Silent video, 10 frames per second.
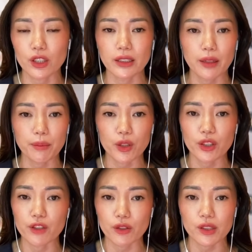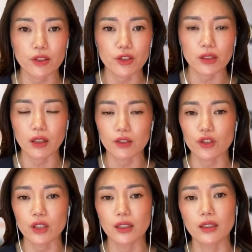Like Beauty of Joseon just
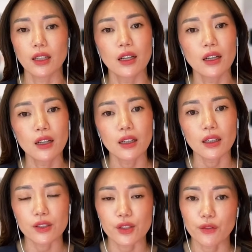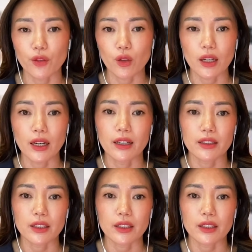launched in Sephora.